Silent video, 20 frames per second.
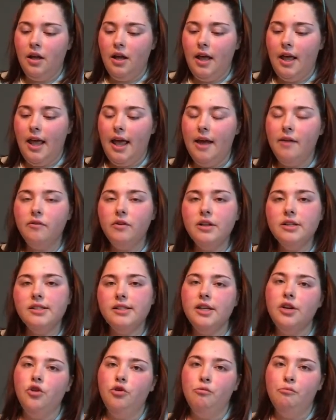Every
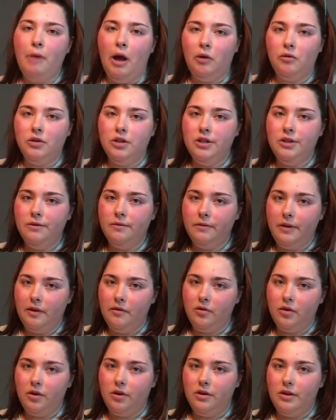single Mountain Dew
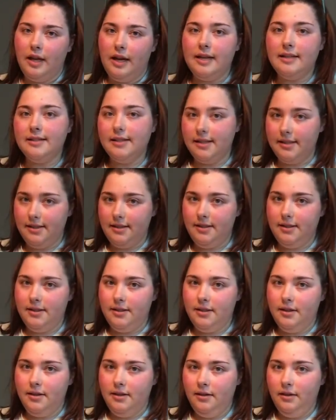flavor that exists,
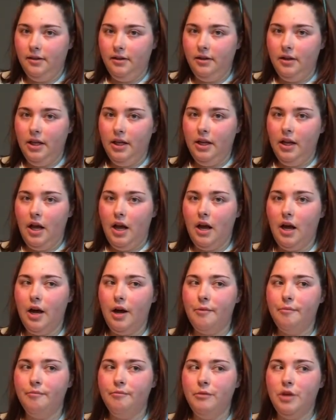
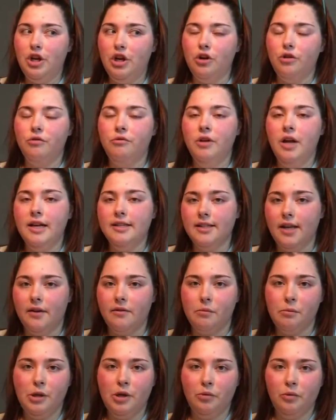aside from
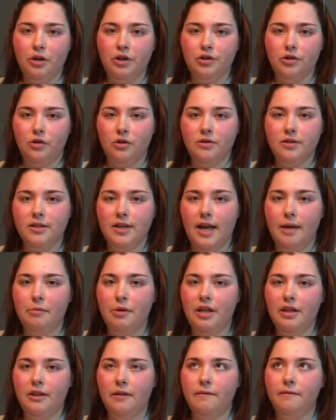the originals, I
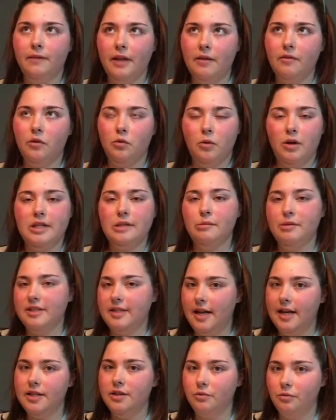mean the flavored ones
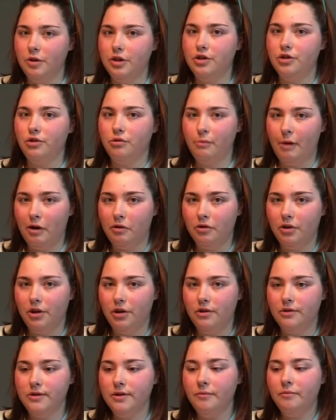besides original Mountain
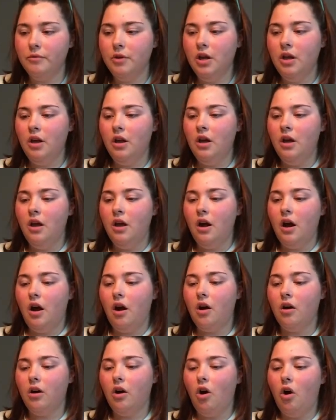Dews,
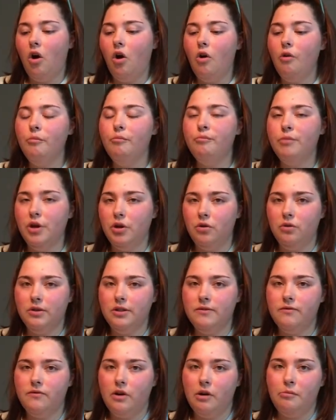are all built
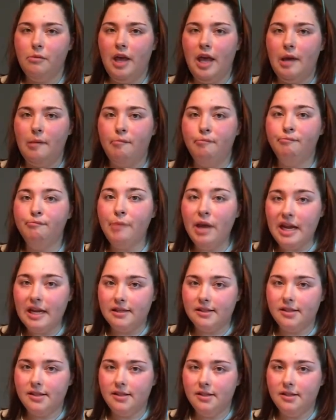from a base